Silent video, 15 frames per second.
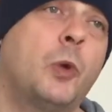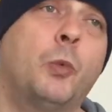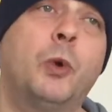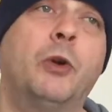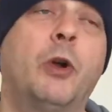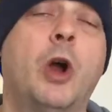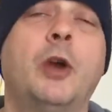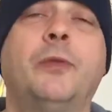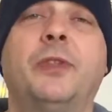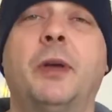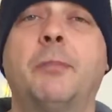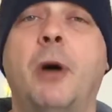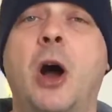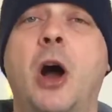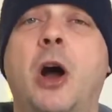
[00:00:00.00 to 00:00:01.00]
We're over the
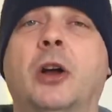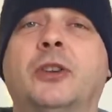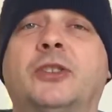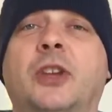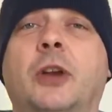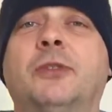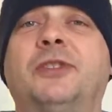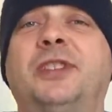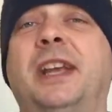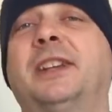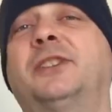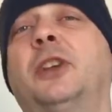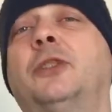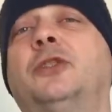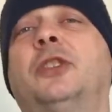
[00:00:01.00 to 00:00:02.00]
mark. So
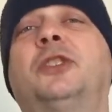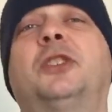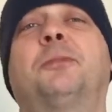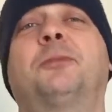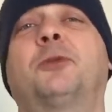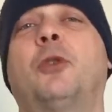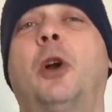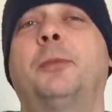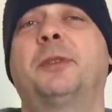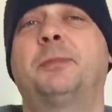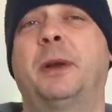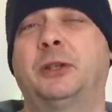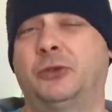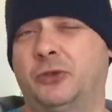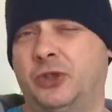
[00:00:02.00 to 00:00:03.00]
600 subscriber
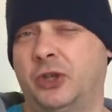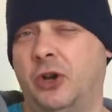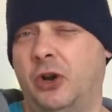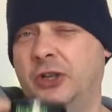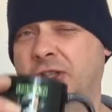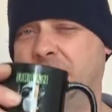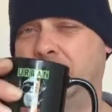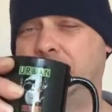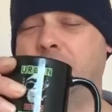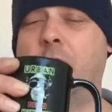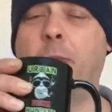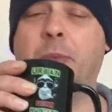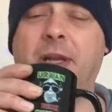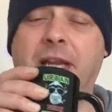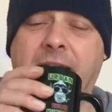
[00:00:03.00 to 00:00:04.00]
special tonight. Do
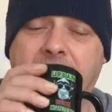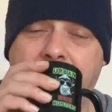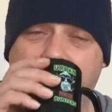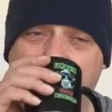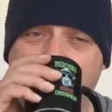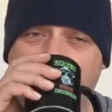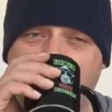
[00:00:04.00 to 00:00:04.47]
not be late.